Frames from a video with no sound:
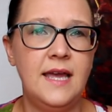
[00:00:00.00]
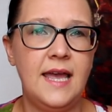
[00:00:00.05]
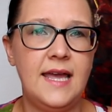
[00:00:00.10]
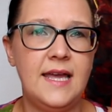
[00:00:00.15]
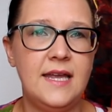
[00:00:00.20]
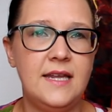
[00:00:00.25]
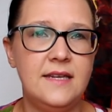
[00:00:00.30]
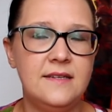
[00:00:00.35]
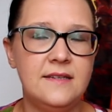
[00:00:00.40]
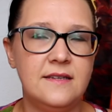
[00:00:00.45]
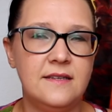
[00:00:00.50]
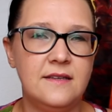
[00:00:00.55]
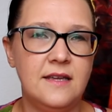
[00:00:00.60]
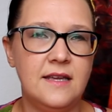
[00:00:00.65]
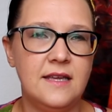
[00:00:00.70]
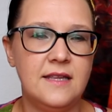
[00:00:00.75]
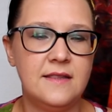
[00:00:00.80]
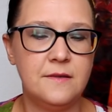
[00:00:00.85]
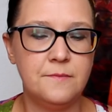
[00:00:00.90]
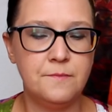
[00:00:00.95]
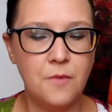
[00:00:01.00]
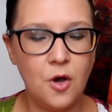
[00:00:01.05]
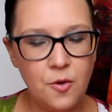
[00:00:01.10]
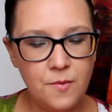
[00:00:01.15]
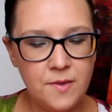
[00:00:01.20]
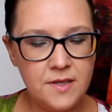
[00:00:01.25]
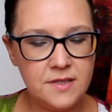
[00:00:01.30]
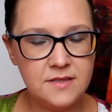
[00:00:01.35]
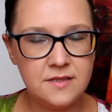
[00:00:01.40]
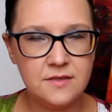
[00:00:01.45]
And at the
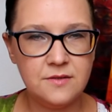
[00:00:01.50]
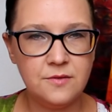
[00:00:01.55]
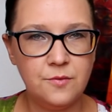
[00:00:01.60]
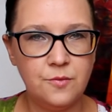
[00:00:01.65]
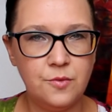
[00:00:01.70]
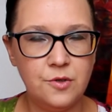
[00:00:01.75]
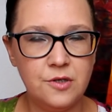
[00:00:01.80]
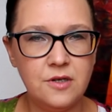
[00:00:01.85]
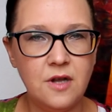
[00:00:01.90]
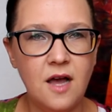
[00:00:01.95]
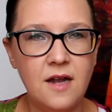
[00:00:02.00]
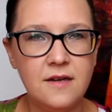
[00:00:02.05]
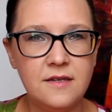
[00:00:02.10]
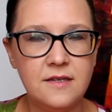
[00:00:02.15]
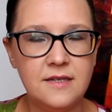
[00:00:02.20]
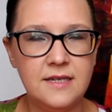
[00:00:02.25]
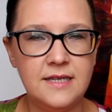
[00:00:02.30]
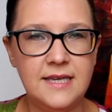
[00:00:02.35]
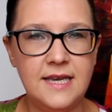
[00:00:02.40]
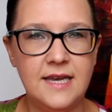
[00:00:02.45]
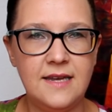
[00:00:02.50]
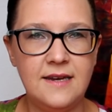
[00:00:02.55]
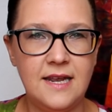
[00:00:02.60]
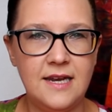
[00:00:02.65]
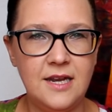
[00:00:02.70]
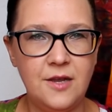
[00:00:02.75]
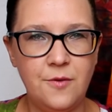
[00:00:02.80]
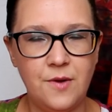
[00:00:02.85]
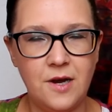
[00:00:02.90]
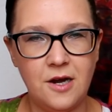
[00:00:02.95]
moment, we're not going to get
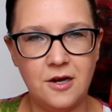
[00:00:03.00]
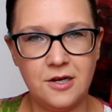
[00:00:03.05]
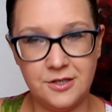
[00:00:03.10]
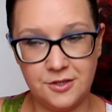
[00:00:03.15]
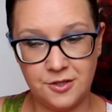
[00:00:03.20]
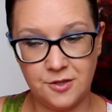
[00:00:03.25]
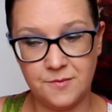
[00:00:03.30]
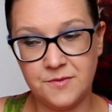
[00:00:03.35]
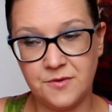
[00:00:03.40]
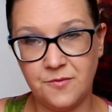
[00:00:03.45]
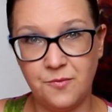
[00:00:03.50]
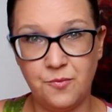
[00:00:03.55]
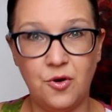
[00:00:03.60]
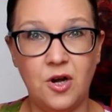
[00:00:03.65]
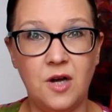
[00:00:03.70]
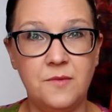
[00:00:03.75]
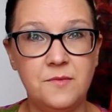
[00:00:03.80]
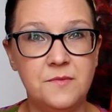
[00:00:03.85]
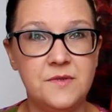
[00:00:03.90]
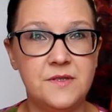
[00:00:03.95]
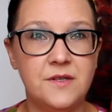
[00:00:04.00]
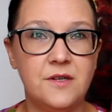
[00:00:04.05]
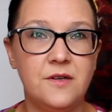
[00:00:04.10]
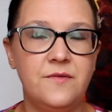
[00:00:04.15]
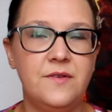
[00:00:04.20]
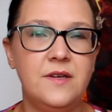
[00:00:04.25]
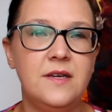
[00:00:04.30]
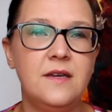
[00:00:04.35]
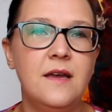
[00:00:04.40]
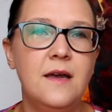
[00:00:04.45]
anywhere in terms of problem
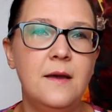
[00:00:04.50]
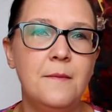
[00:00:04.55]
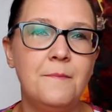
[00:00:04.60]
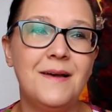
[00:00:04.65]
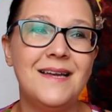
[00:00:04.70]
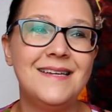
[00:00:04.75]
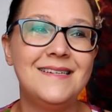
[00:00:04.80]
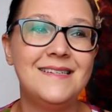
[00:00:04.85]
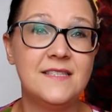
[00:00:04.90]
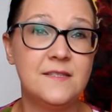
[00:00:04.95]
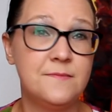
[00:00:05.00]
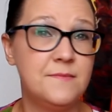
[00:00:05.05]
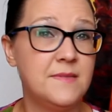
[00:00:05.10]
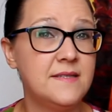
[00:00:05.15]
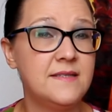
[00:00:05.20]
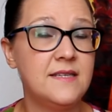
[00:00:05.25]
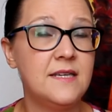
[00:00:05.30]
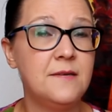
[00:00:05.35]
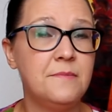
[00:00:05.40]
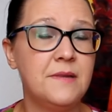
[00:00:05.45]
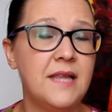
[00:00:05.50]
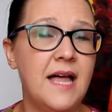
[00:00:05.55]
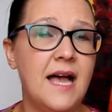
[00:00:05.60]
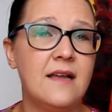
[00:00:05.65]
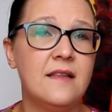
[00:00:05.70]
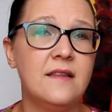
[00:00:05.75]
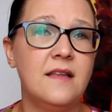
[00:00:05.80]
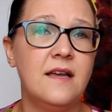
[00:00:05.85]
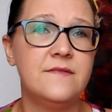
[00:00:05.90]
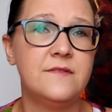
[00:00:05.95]
solving by dismissing
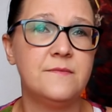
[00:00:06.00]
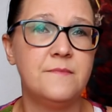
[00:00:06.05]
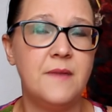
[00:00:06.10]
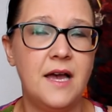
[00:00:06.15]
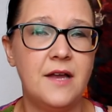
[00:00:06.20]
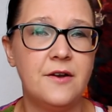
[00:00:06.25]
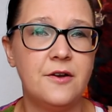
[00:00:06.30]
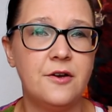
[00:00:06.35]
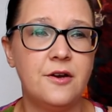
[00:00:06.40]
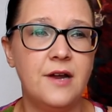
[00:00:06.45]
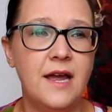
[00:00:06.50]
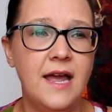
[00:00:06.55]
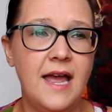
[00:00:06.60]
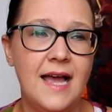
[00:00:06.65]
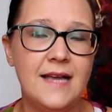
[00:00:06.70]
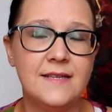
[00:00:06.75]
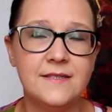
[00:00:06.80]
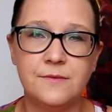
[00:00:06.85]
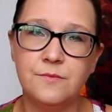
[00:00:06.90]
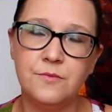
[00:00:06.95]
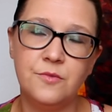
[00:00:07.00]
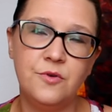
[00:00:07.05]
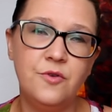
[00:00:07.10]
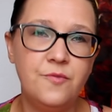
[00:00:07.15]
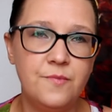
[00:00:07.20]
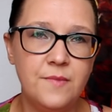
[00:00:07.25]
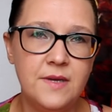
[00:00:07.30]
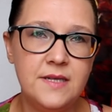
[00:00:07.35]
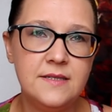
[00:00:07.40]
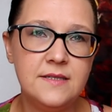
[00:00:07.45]
Black Lives Matter as a
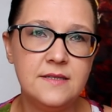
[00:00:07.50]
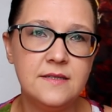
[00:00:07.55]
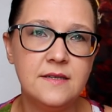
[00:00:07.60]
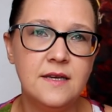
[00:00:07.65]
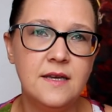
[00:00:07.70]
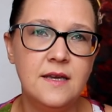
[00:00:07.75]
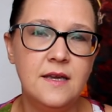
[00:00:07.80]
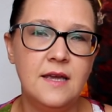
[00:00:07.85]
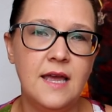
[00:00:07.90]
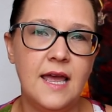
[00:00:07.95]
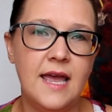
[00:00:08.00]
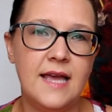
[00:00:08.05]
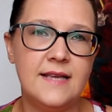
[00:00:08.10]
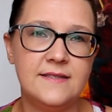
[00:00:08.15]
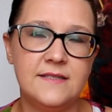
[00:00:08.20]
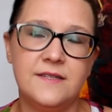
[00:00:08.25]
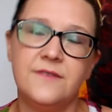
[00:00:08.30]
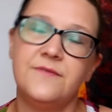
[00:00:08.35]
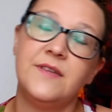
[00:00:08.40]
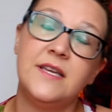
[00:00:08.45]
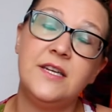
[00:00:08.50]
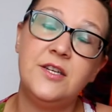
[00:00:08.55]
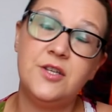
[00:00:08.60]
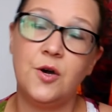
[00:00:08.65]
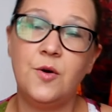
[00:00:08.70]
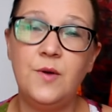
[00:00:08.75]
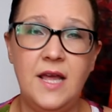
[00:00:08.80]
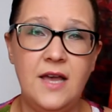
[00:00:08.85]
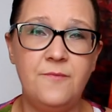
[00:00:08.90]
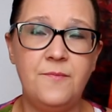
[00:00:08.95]
movement, as if they
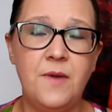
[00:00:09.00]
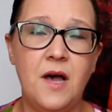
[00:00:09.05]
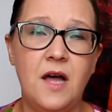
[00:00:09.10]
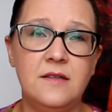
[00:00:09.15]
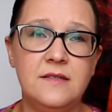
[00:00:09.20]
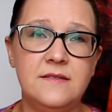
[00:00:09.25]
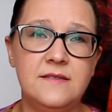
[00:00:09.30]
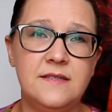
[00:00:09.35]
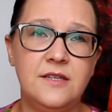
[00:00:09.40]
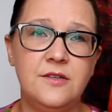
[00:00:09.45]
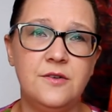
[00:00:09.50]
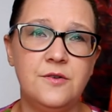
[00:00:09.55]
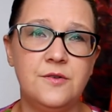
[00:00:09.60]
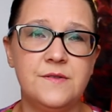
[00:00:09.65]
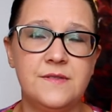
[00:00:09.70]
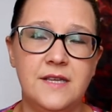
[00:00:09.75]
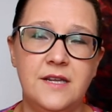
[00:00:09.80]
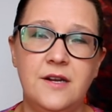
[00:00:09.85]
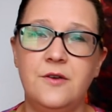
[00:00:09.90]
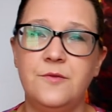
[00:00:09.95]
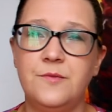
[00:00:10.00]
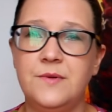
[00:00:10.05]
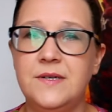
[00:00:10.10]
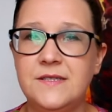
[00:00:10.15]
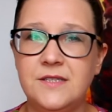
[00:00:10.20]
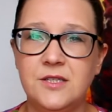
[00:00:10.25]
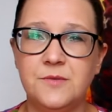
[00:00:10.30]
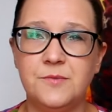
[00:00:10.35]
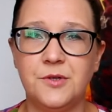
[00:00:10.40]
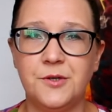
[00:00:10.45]
don't have policy goals that are
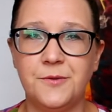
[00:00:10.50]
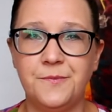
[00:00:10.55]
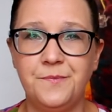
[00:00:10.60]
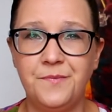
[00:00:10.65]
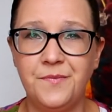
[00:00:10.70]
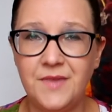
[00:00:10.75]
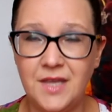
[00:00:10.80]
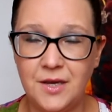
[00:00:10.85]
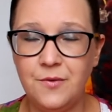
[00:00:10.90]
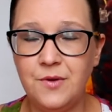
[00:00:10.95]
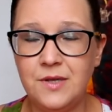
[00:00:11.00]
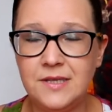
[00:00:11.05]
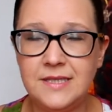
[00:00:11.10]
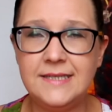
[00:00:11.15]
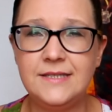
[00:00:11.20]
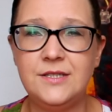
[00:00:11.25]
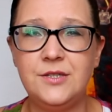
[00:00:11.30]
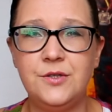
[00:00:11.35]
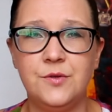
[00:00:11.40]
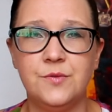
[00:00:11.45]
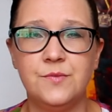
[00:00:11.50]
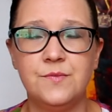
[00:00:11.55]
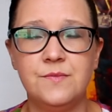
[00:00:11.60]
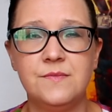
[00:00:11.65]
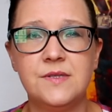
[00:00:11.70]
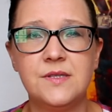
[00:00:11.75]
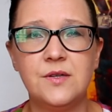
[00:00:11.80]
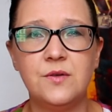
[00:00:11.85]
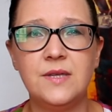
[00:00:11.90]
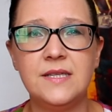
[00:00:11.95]
reasonable. They really do.
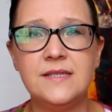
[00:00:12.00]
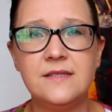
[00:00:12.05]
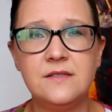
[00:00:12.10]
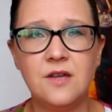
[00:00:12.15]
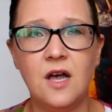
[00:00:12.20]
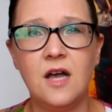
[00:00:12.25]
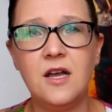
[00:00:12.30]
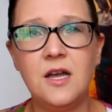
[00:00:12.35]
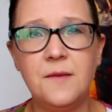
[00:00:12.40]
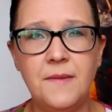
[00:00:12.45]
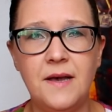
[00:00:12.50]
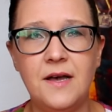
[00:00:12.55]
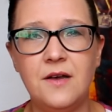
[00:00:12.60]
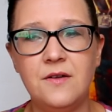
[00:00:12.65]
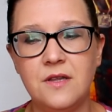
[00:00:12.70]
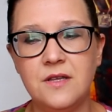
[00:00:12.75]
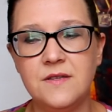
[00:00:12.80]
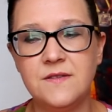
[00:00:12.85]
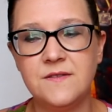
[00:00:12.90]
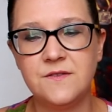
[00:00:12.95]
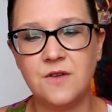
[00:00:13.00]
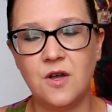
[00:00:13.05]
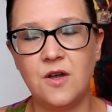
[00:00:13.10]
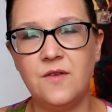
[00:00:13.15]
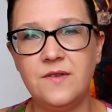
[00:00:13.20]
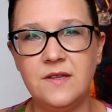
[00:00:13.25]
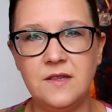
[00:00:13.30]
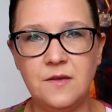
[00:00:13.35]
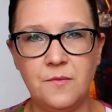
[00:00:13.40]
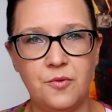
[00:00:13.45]
So let's talk about
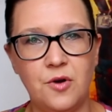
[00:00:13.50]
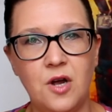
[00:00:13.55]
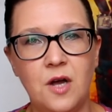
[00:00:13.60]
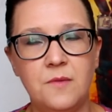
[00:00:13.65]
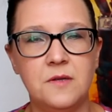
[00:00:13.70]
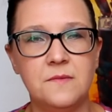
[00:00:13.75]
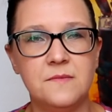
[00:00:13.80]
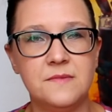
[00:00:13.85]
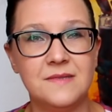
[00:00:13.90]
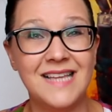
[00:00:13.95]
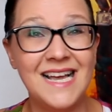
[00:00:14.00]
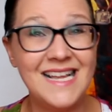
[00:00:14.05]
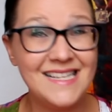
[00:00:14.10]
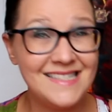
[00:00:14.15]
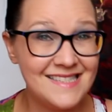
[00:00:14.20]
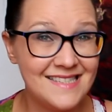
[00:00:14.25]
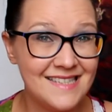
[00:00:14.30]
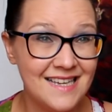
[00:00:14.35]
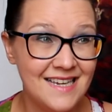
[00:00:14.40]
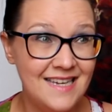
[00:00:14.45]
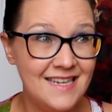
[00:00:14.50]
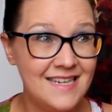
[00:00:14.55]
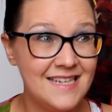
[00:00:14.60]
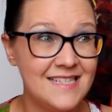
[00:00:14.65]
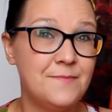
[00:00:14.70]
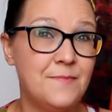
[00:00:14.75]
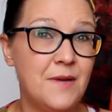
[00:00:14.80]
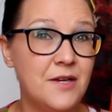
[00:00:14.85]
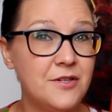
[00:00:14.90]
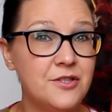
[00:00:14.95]
solving the problem. Let's,
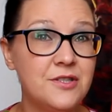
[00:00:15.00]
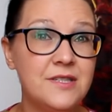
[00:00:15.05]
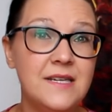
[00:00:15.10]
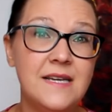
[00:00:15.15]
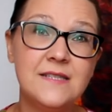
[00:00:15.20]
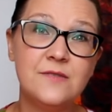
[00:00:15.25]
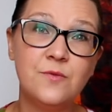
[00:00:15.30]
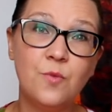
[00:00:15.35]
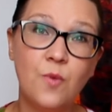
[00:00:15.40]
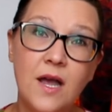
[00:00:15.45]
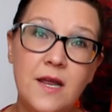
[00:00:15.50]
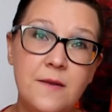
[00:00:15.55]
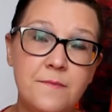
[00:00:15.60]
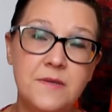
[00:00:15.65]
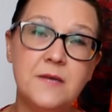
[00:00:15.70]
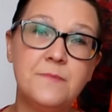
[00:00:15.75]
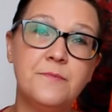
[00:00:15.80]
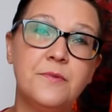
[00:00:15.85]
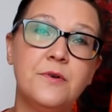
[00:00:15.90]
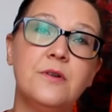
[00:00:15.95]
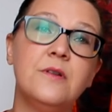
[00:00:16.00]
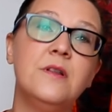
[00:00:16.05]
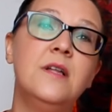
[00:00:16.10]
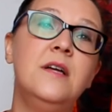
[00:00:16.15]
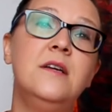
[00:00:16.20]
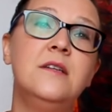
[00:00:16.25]
especially as white people,